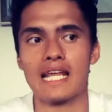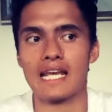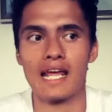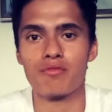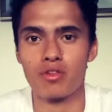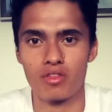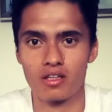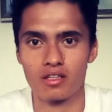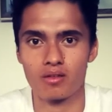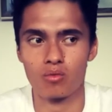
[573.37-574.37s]
in
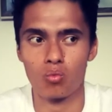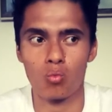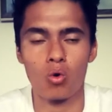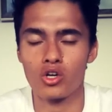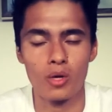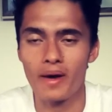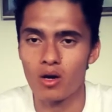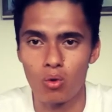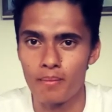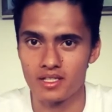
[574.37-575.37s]
everything, no matter
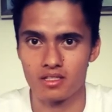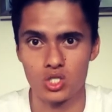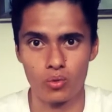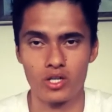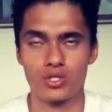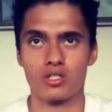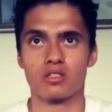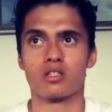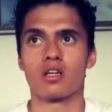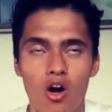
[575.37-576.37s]
what my situation is.